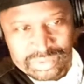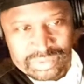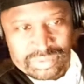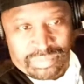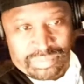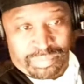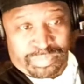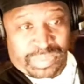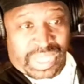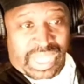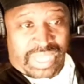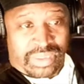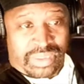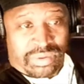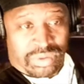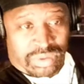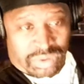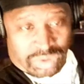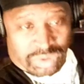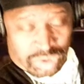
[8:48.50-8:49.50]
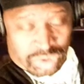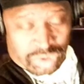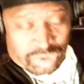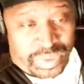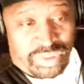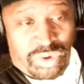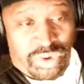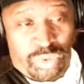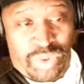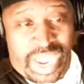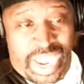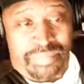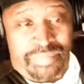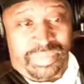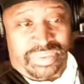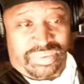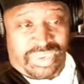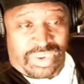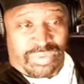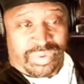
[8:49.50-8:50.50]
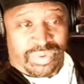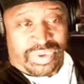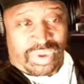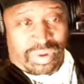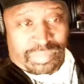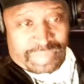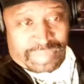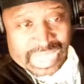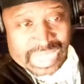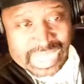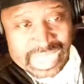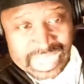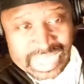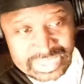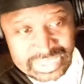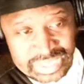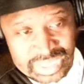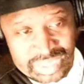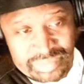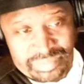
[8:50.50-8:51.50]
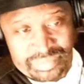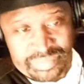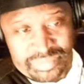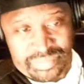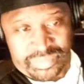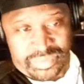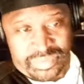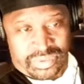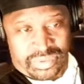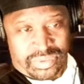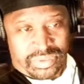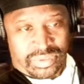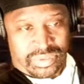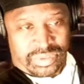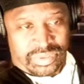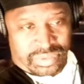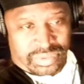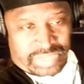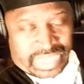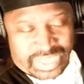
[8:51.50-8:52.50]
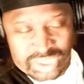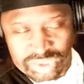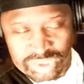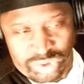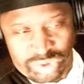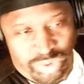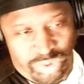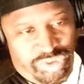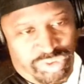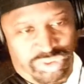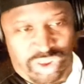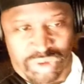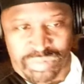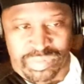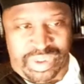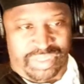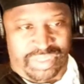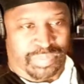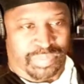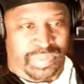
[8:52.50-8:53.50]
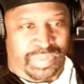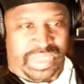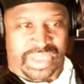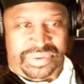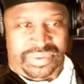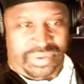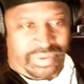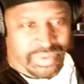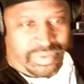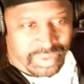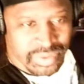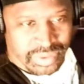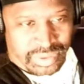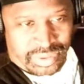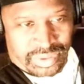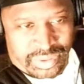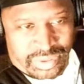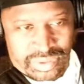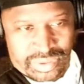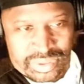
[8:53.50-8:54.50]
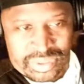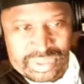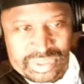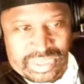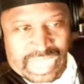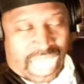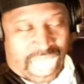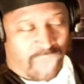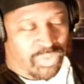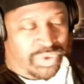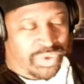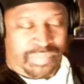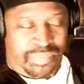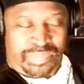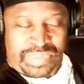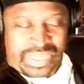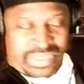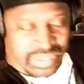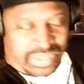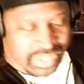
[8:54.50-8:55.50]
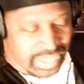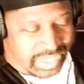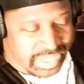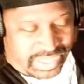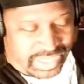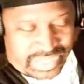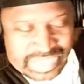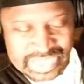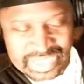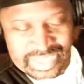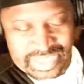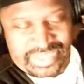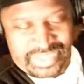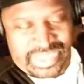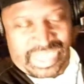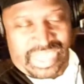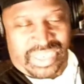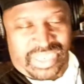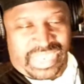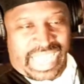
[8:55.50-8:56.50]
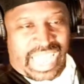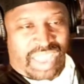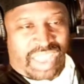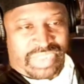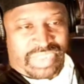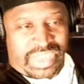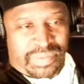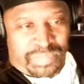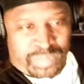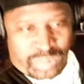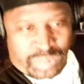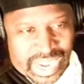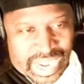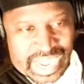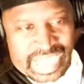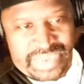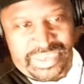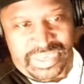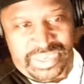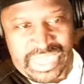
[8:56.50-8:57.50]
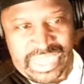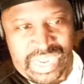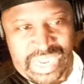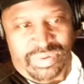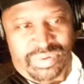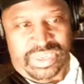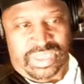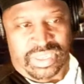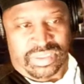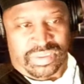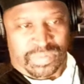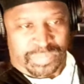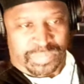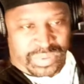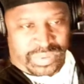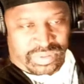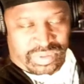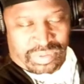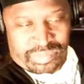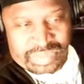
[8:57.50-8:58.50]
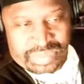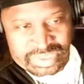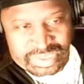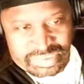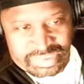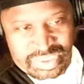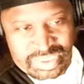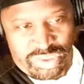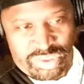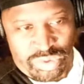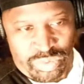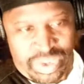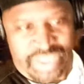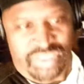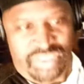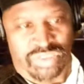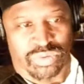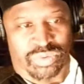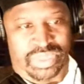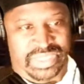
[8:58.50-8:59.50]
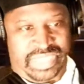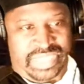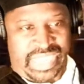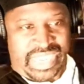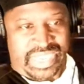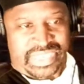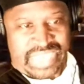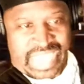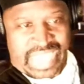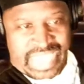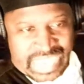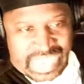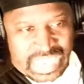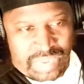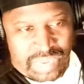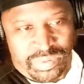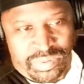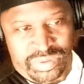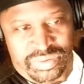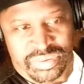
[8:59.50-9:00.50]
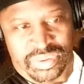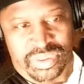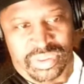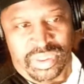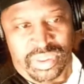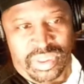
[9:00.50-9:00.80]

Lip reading: But you put the right material behind them, they could do so much better. I would have been did that. They allow their pride and arrogance to put them in a situation where they not able to